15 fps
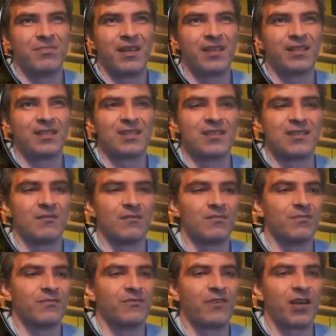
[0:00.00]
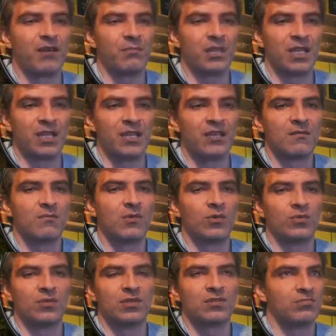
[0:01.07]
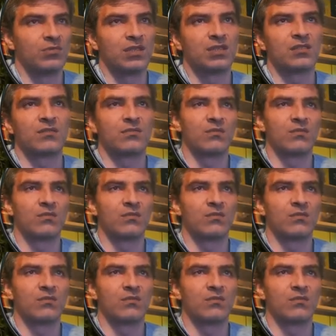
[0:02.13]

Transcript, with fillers: enters the farming gear mode with